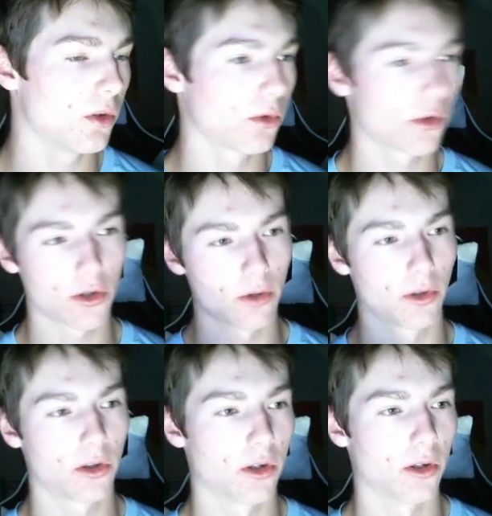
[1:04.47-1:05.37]
we're just going
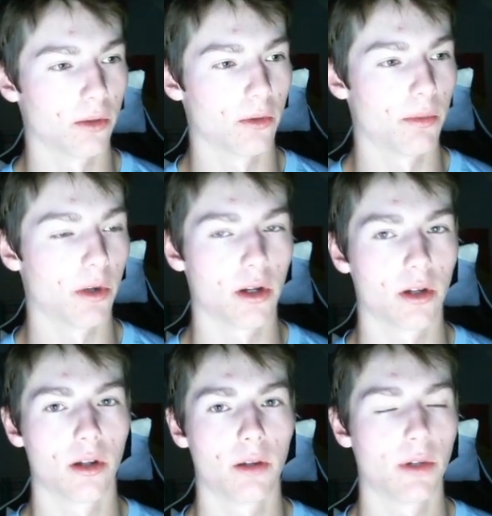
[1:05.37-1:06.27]
with the
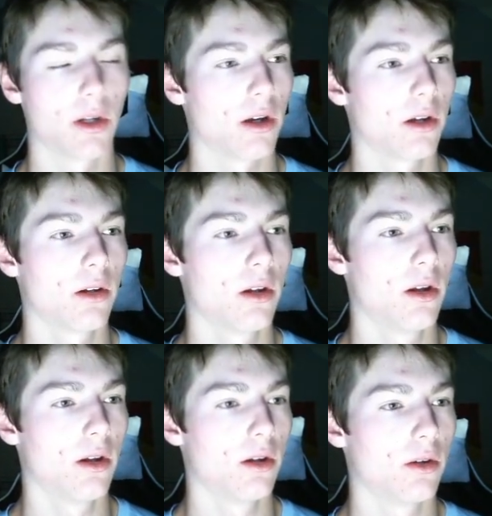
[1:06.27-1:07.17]
OpenAI API,
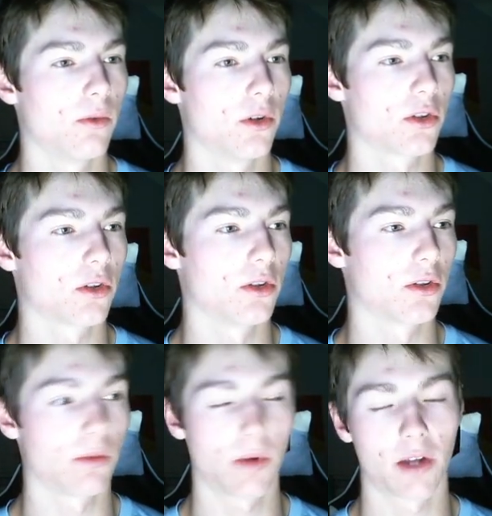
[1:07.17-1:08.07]
which
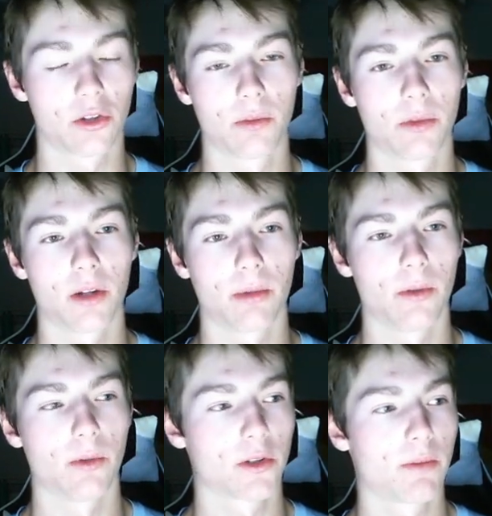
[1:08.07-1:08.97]
is actually probably
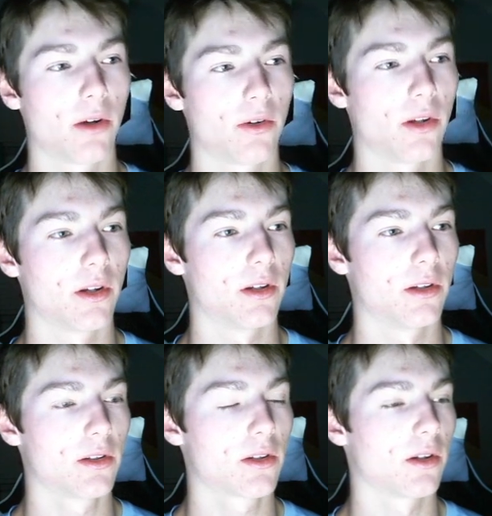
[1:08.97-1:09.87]
works better than
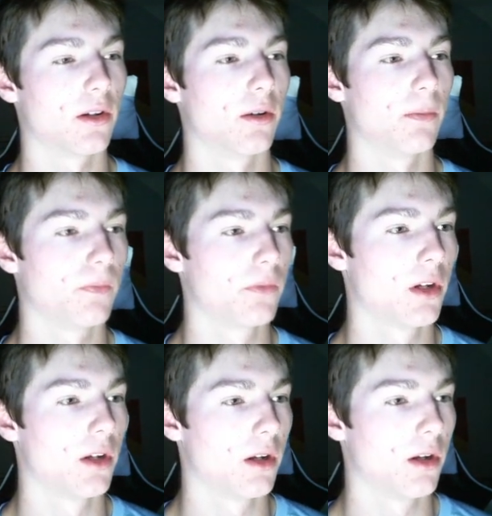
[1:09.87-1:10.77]
his. But
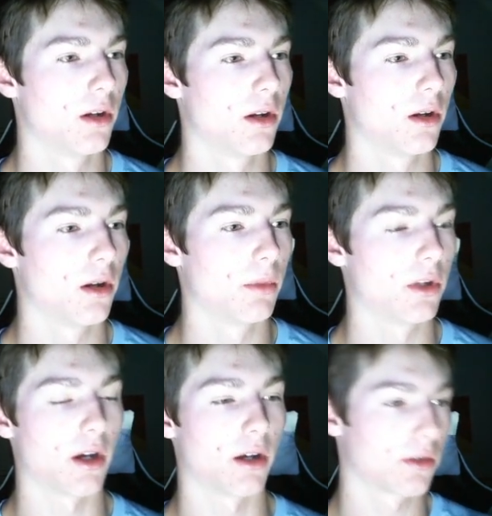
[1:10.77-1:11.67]

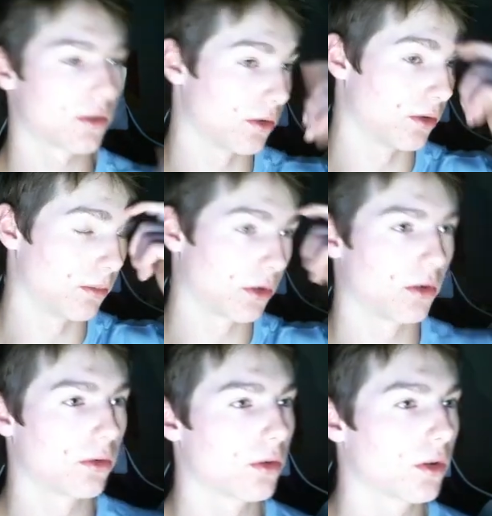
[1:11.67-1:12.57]
yeah, so I'm gonna go
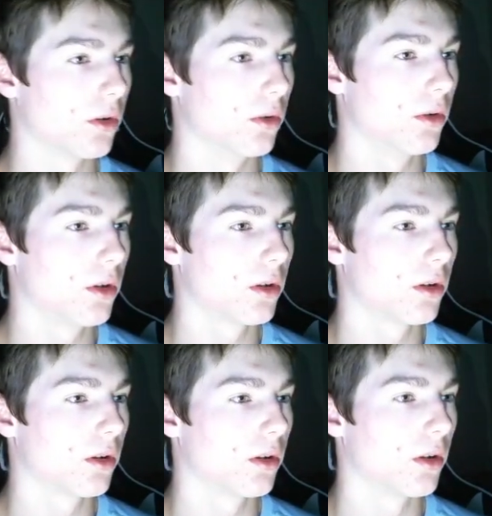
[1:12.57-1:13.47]
through the code.
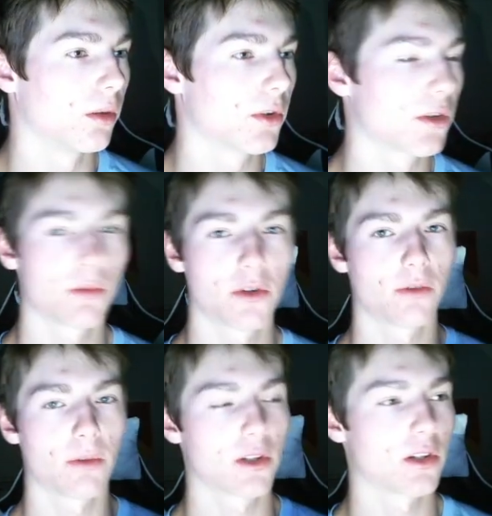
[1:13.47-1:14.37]
This is more for
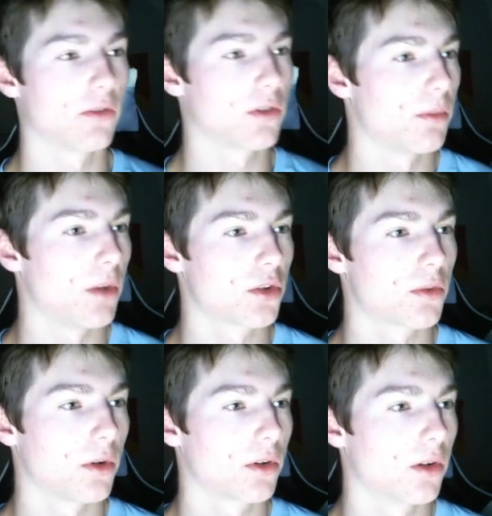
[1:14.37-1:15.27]
myself as a
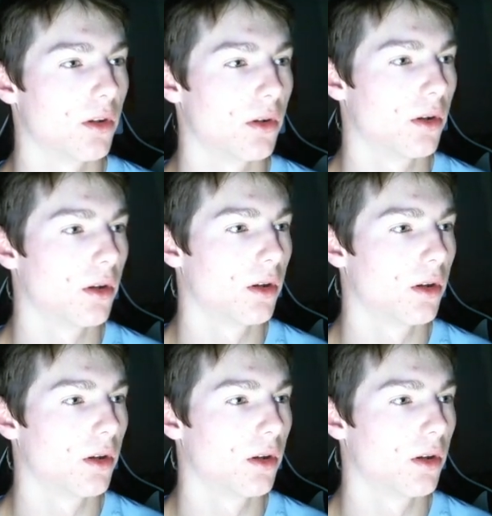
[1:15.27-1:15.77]
benchmark than